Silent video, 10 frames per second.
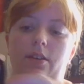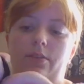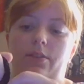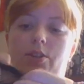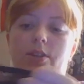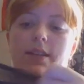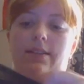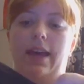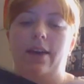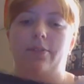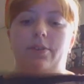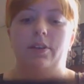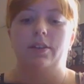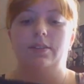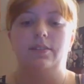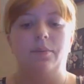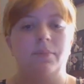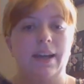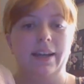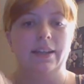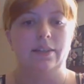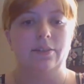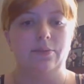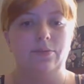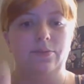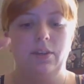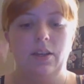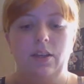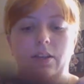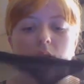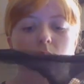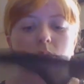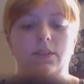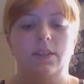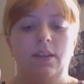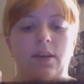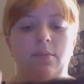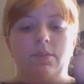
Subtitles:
fishnets have some kind of holes in them.